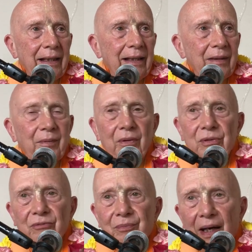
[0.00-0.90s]
in the
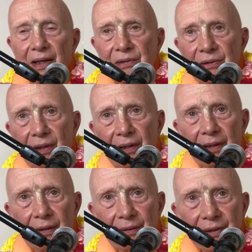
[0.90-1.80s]
modes of passion and
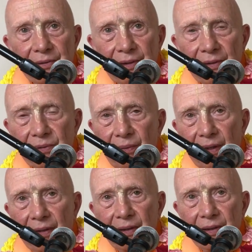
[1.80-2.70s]
ignorance, that's
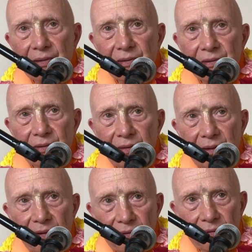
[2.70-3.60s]
why these
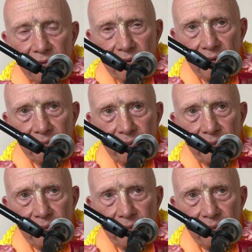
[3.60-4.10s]
these uh,